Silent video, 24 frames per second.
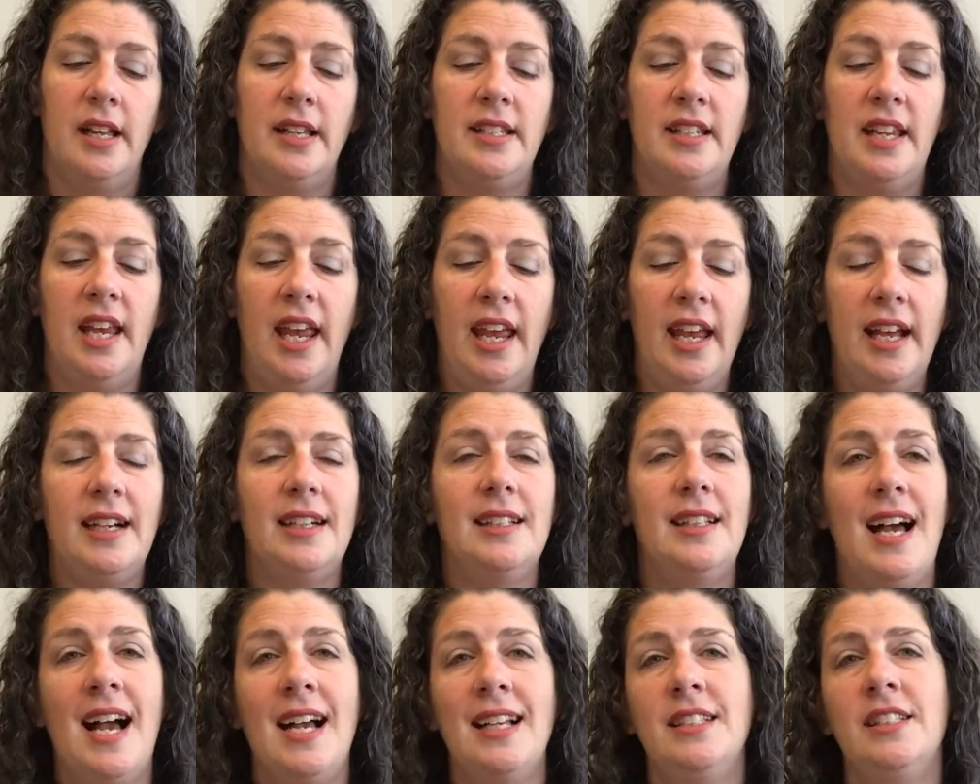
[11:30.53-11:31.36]
Take
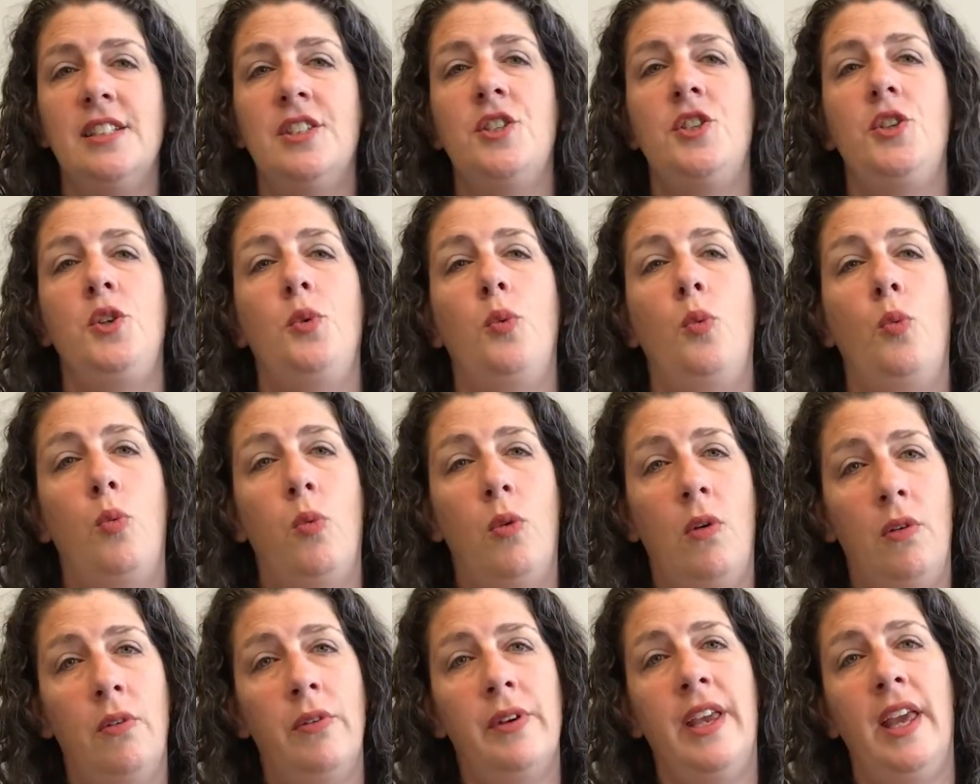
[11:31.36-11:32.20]
classes you
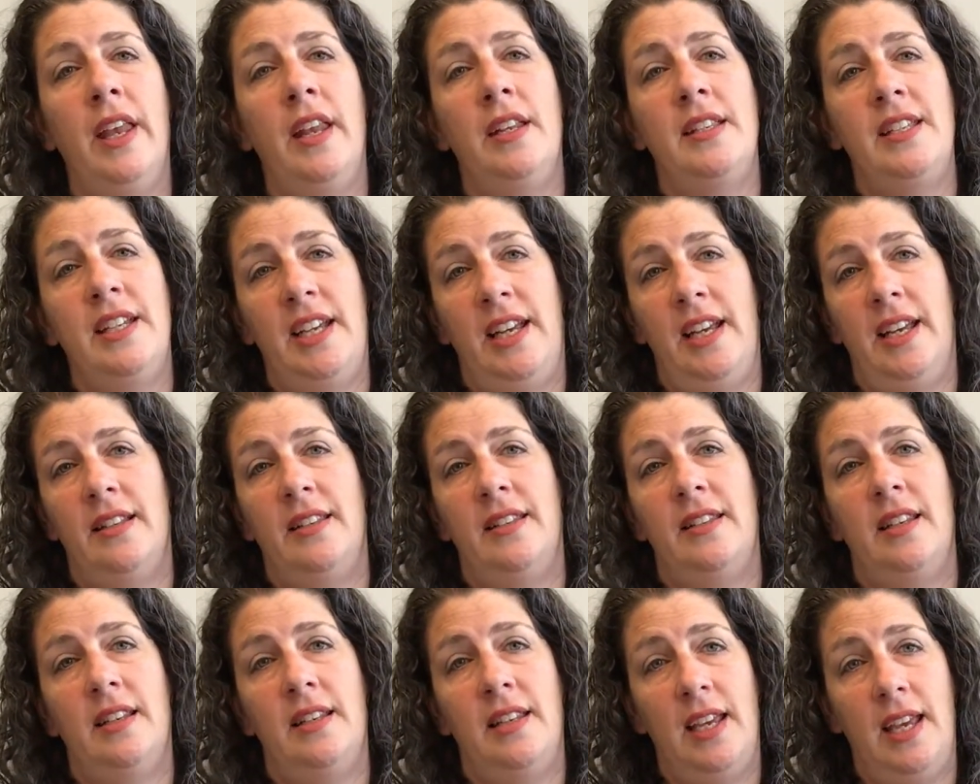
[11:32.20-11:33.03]
won't get a chance
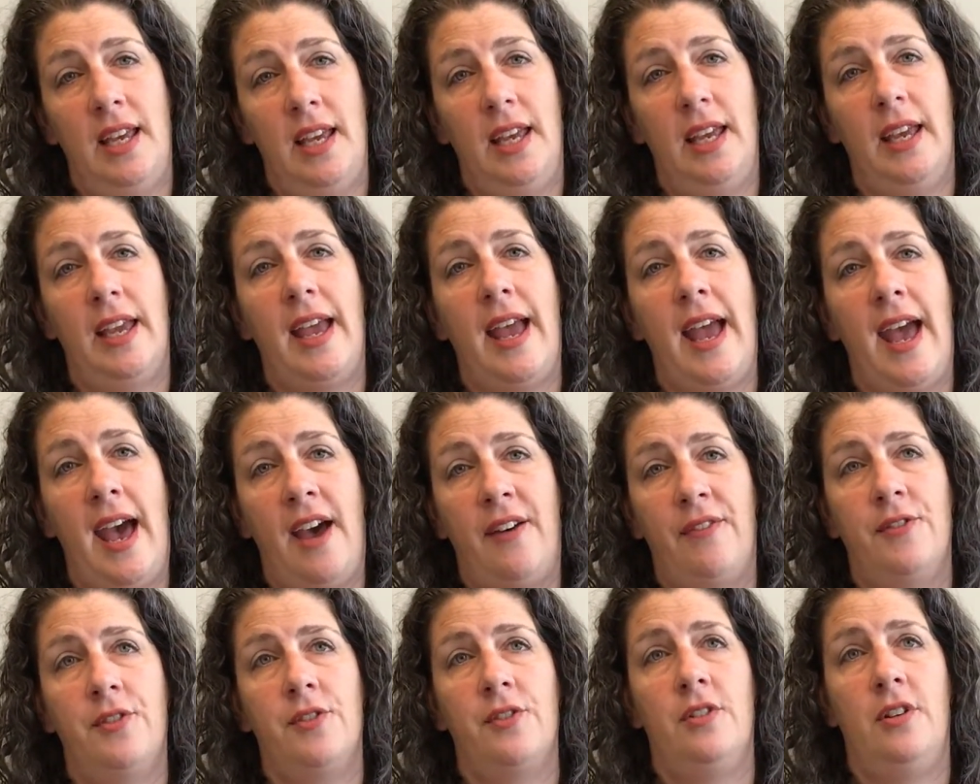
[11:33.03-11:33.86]
to take
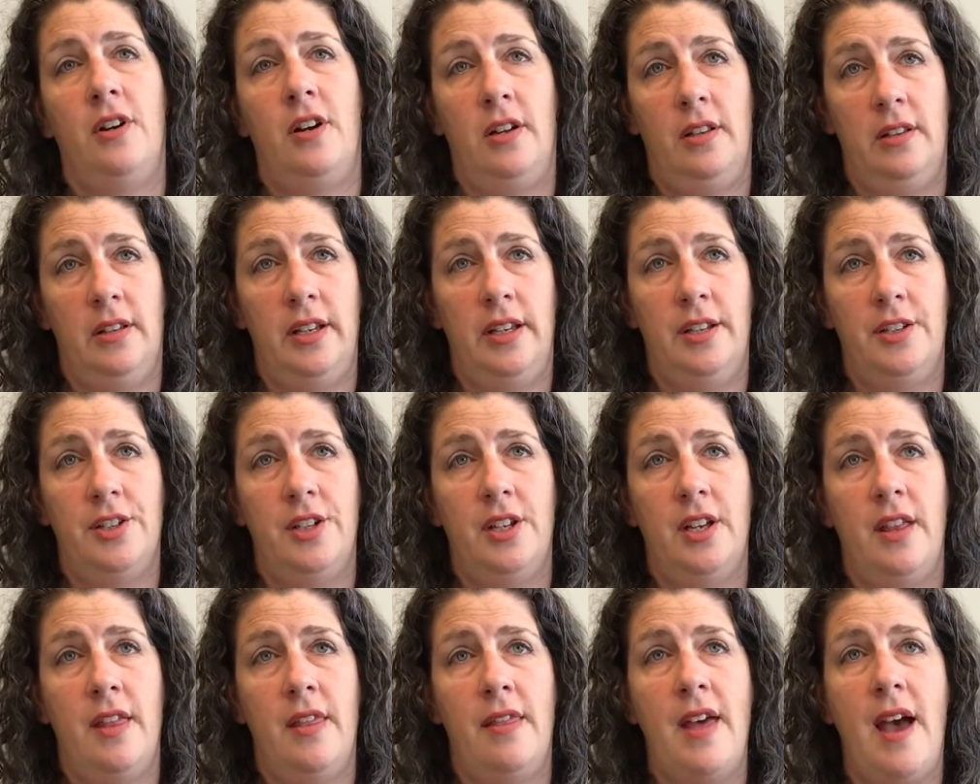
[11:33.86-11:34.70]
after college
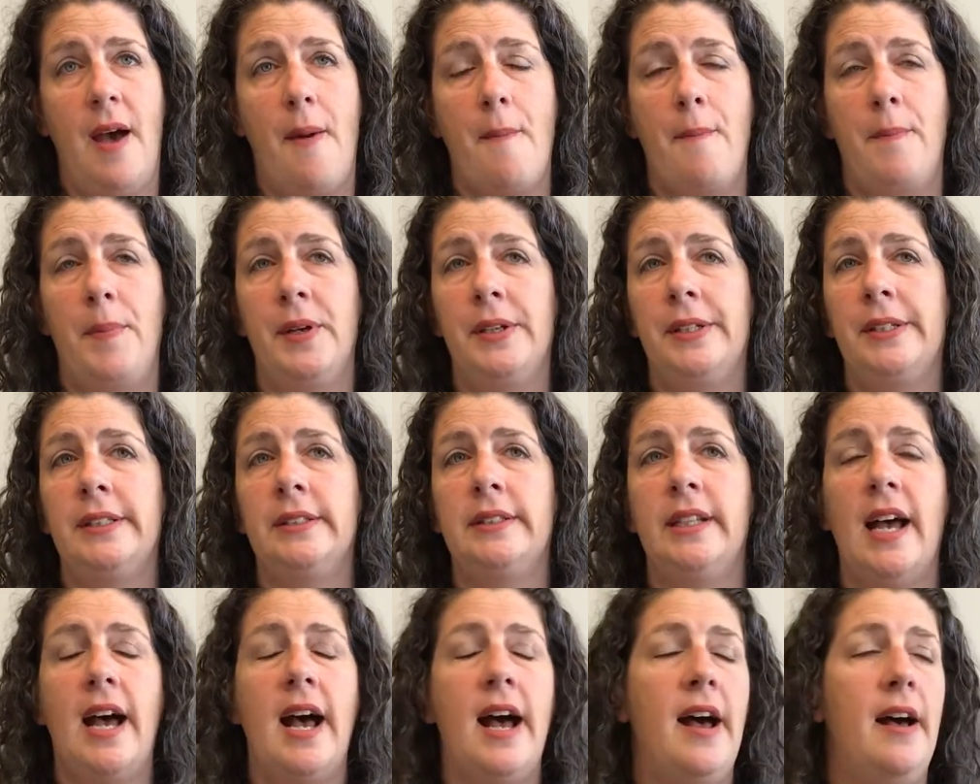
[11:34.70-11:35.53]
that
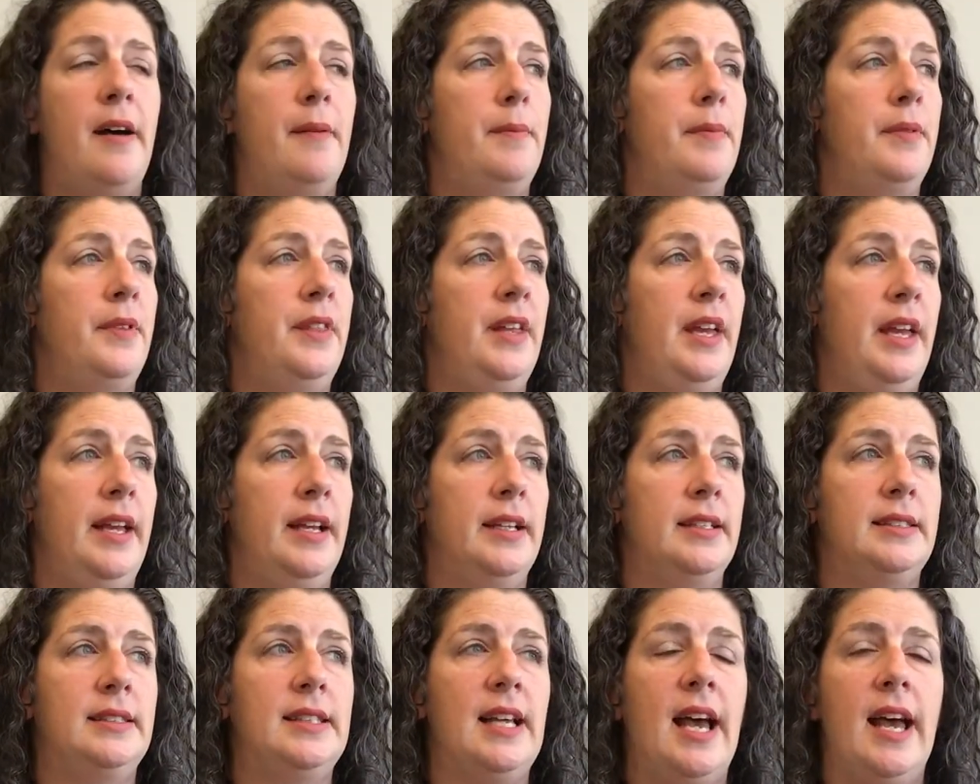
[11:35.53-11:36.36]
build up
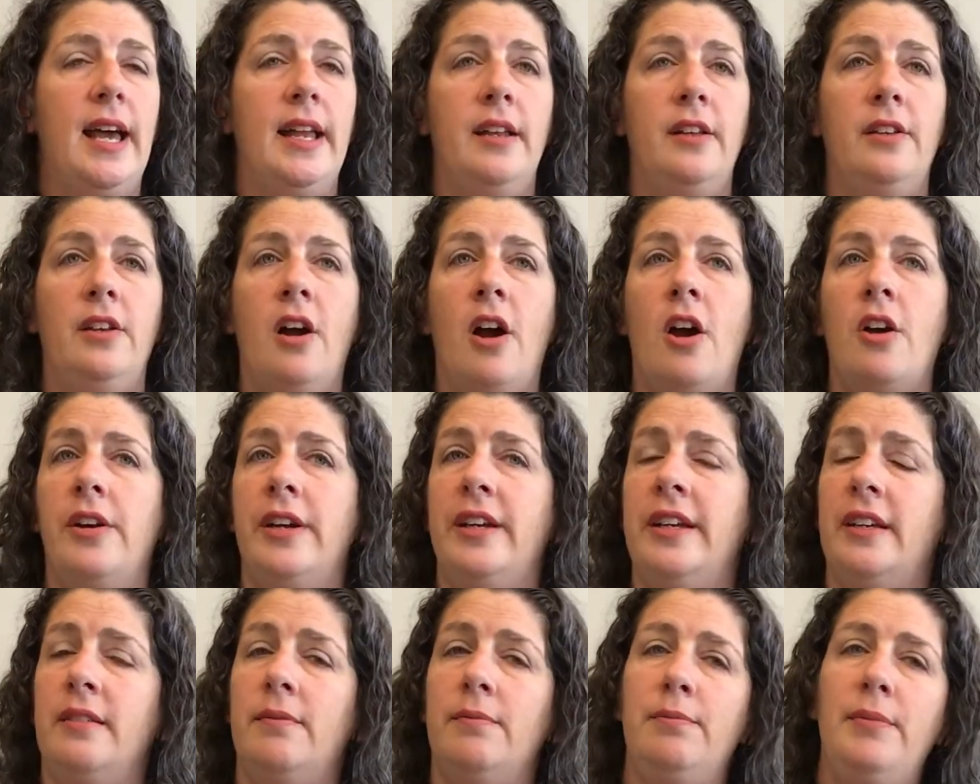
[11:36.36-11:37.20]
things that
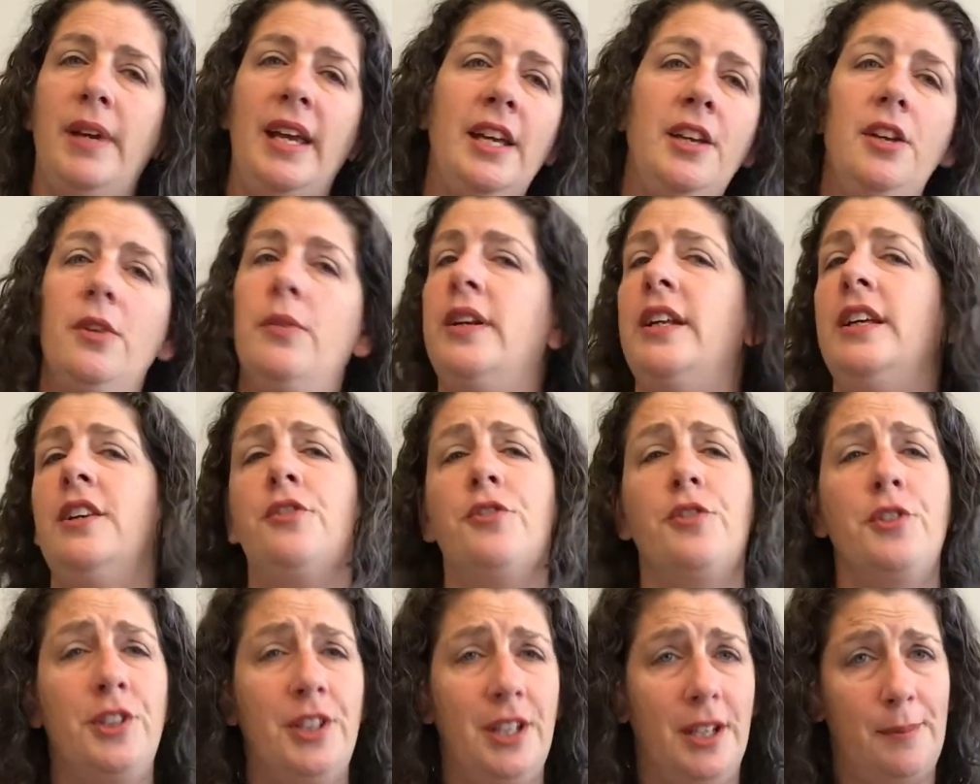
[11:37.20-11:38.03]
make you an
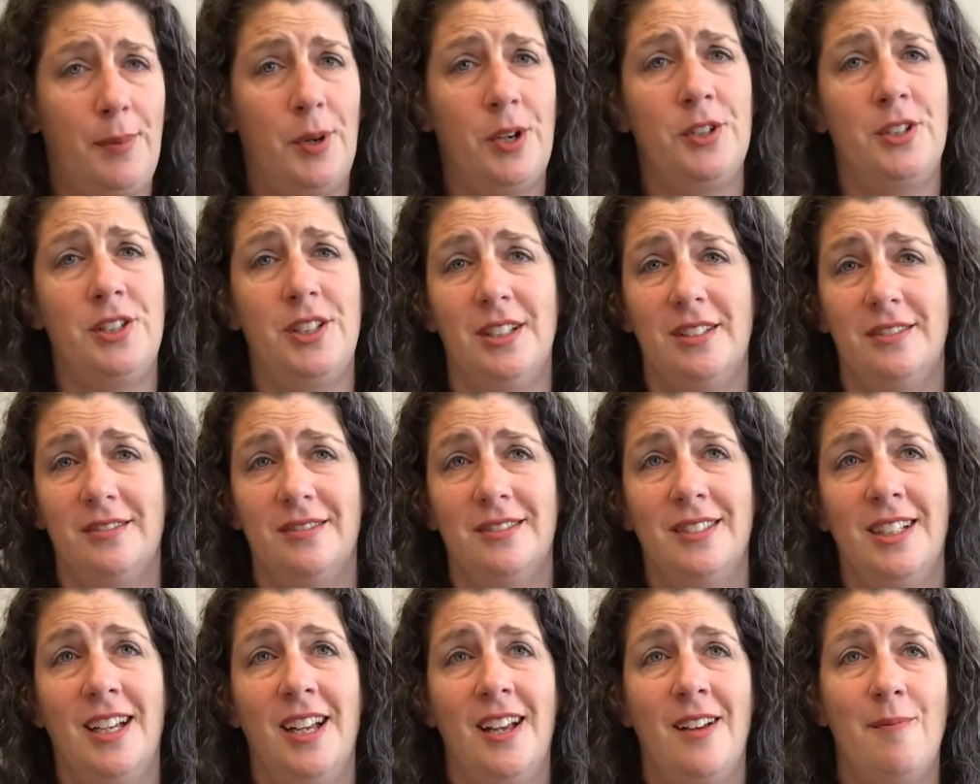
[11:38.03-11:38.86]
interesting person,
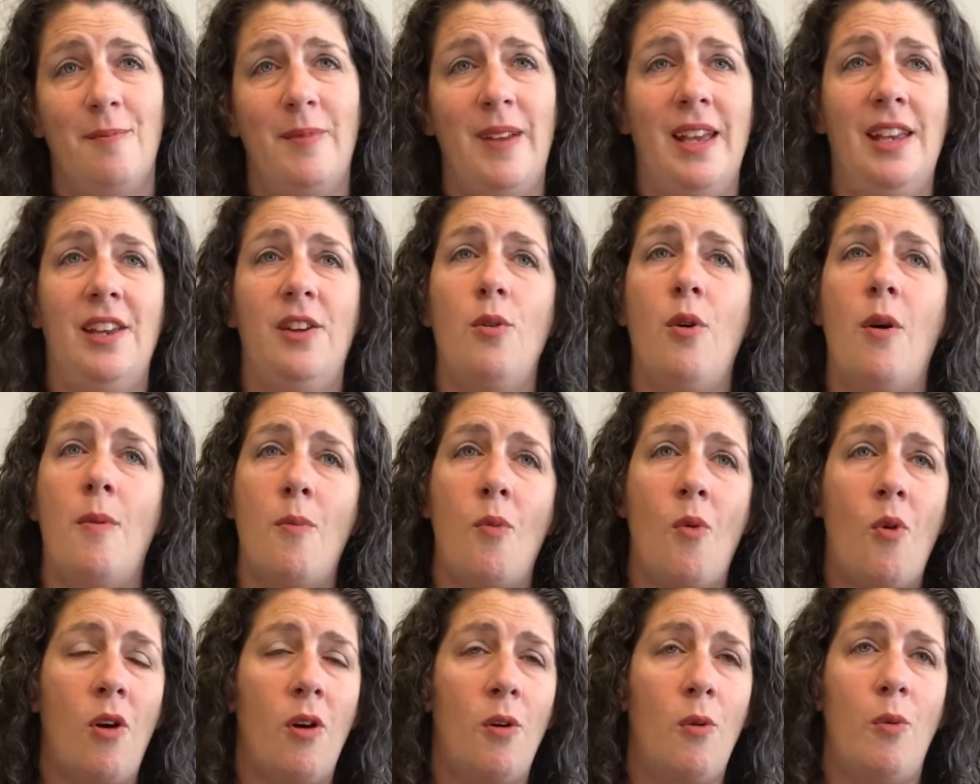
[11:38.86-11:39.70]
make you a
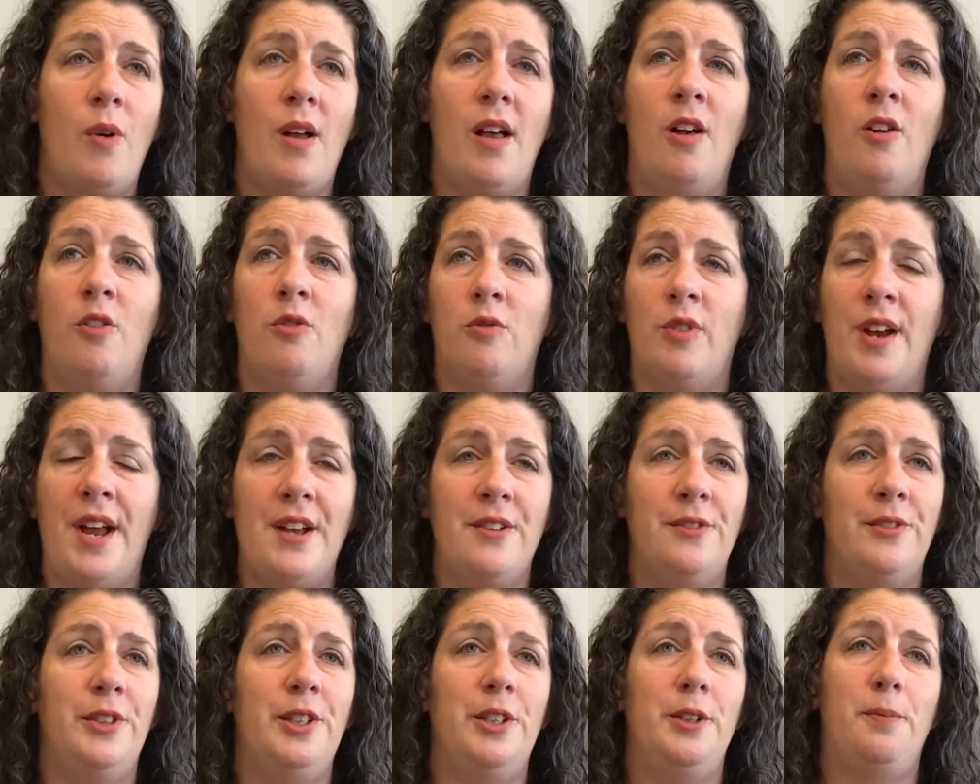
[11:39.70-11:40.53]
more
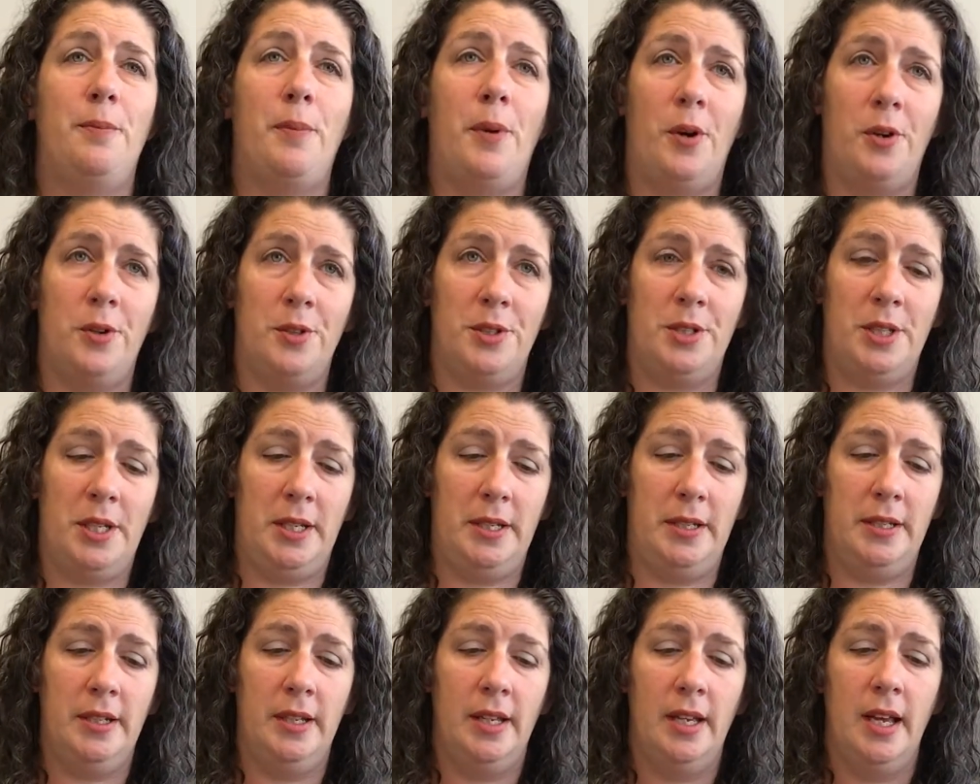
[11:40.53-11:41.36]
well-rounded
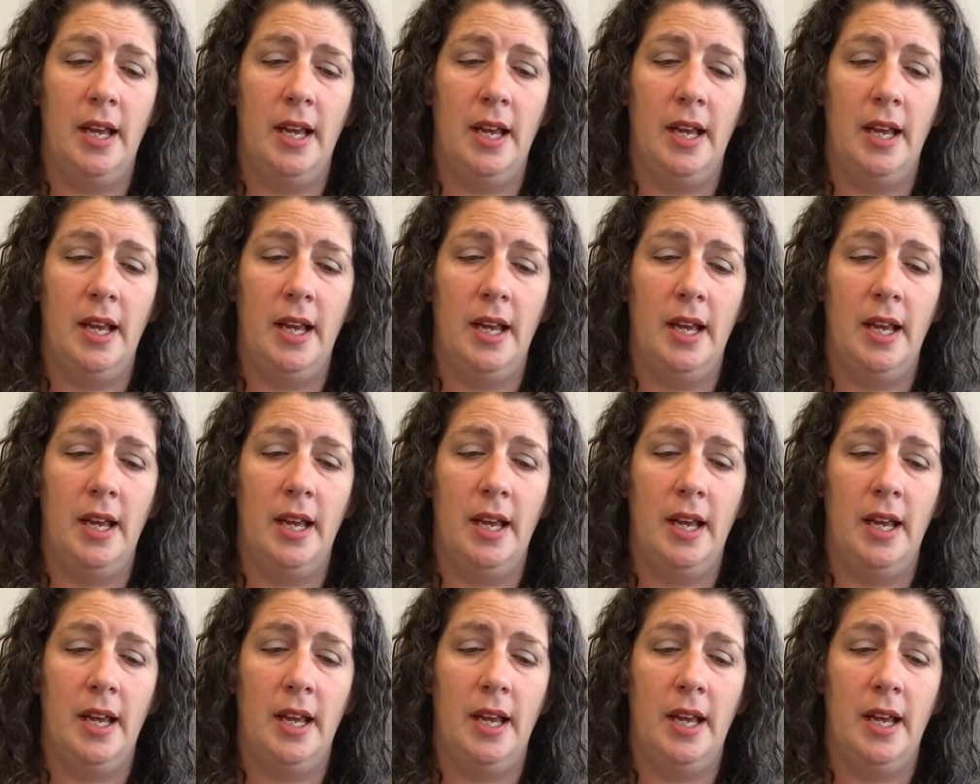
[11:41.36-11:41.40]
person.